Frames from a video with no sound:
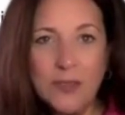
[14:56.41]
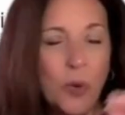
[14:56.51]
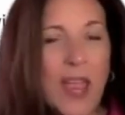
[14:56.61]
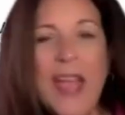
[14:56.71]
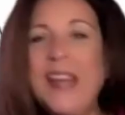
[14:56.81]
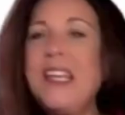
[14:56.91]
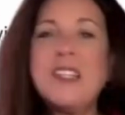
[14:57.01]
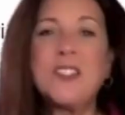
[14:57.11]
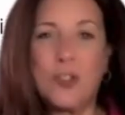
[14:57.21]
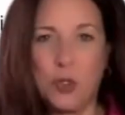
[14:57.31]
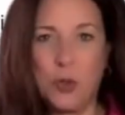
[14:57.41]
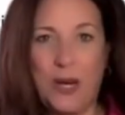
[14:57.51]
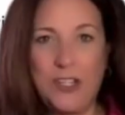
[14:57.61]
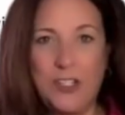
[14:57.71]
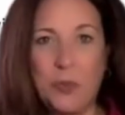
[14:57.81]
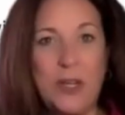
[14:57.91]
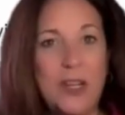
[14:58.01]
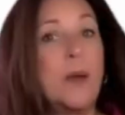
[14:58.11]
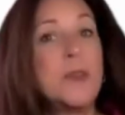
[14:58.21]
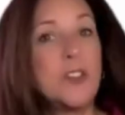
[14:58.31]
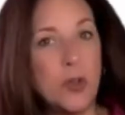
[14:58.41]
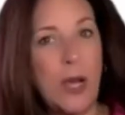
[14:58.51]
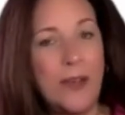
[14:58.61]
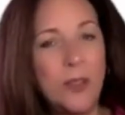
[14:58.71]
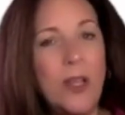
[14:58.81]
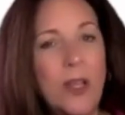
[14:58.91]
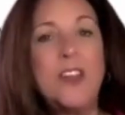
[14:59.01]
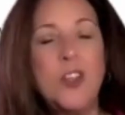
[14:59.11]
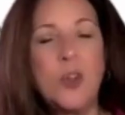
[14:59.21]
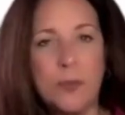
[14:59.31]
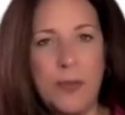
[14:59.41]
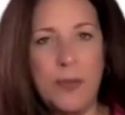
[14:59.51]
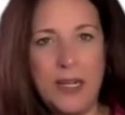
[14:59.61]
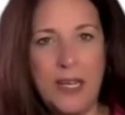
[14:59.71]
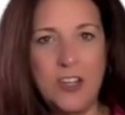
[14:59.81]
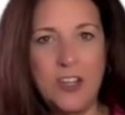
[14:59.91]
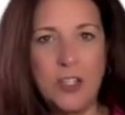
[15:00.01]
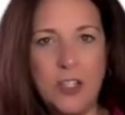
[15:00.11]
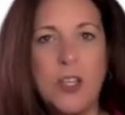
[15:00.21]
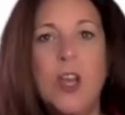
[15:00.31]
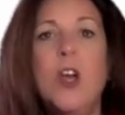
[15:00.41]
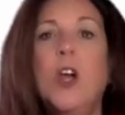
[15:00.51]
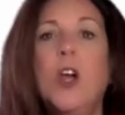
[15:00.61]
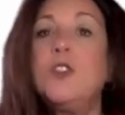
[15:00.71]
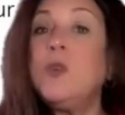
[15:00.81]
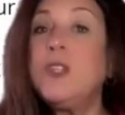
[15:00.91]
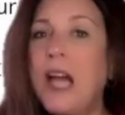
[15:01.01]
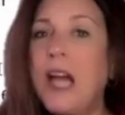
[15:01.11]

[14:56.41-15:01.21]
For any situation when it comes to travel and your medications, do not